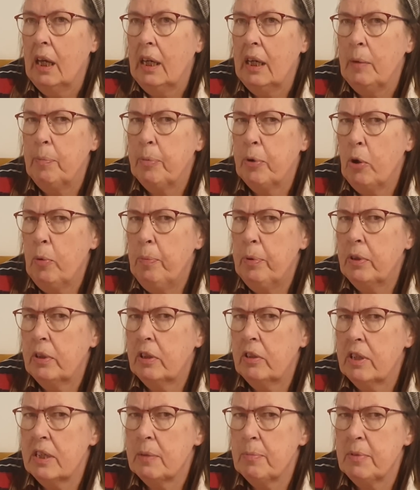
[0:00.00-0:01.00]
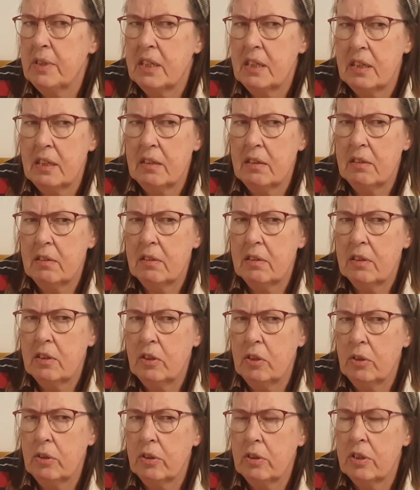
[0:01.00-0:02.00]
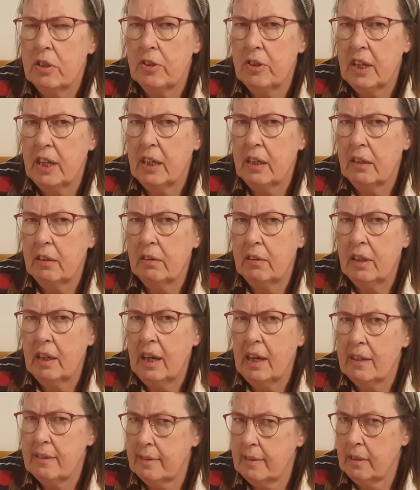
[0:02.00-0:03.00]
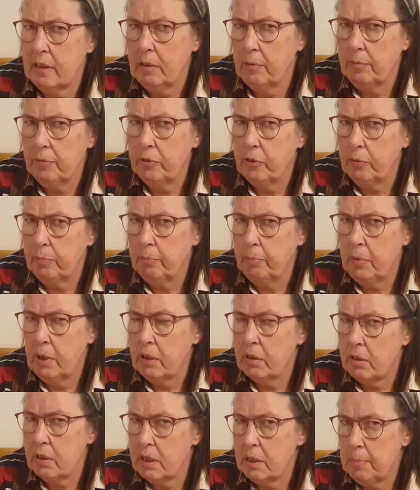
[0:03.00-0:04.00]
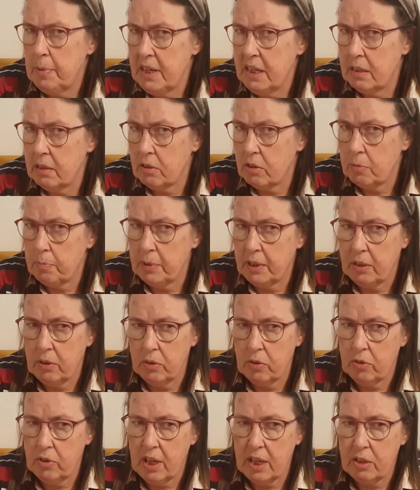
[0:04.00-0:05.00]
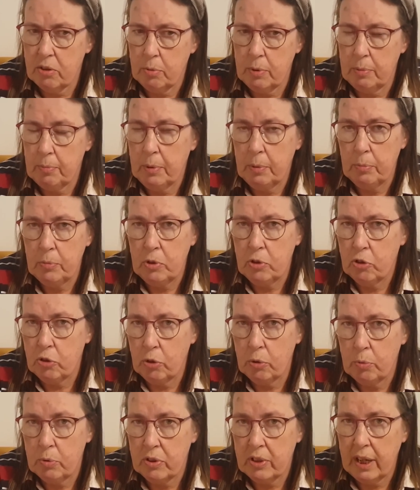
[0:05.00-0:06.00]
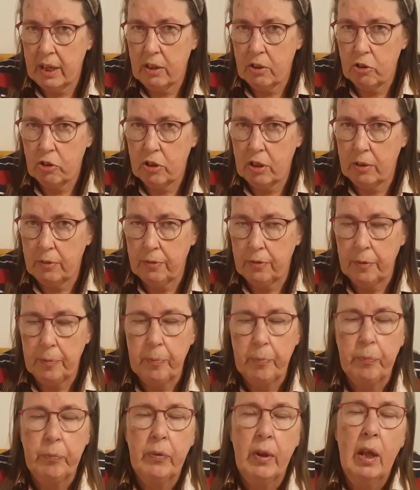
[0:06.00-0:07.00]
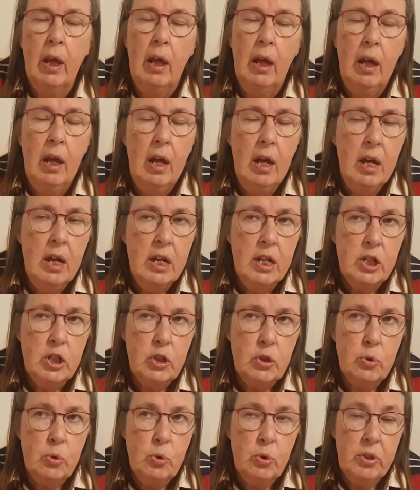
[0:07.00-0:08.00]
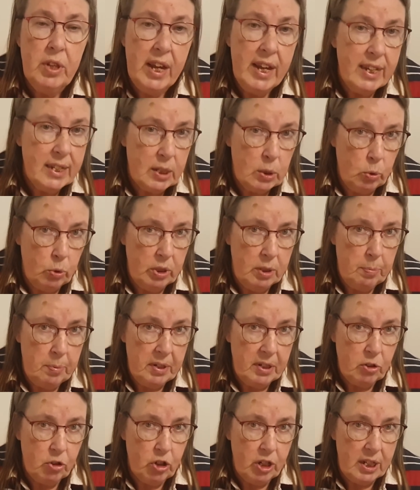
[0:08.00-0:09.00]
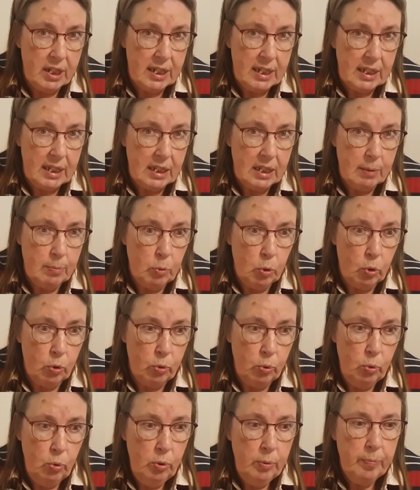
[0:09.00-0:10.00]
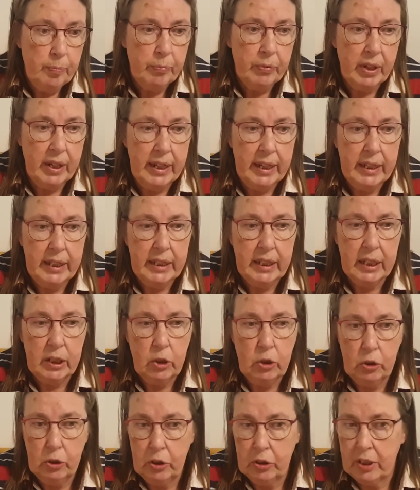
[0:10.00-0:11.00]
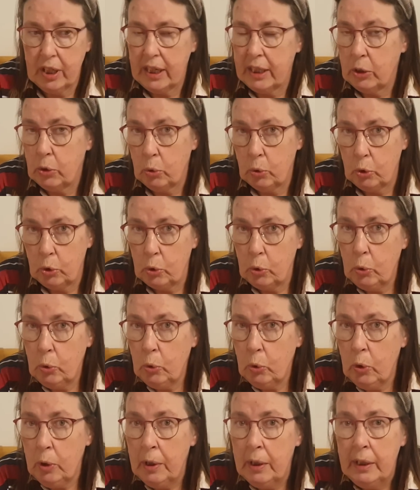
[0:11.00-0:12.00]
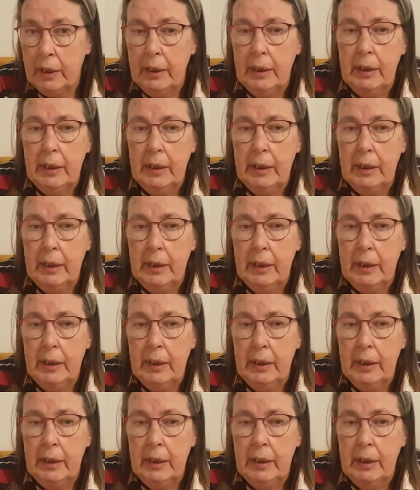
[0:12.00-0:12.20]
a proper Christmas dinner cooked thing that hasn't come from Marks and Spencer's, because that's where Mum used to always get her stuff. So that's going to be interesting tomorrow in a cooker that I don't know